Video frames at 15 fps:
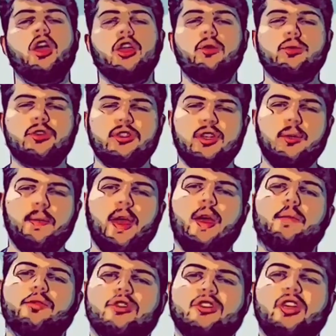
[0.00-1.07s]
you'd still be
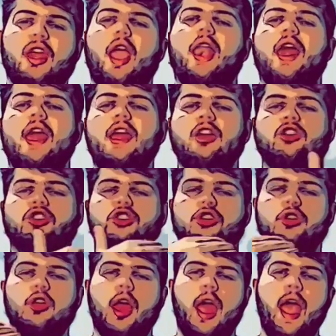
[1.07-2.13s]
able to see an ish
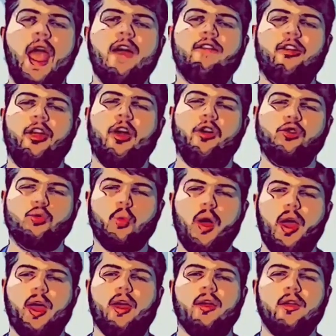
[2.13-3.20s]
area of
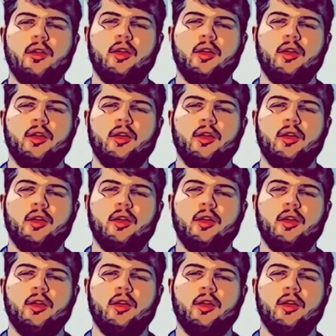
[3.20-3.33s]
where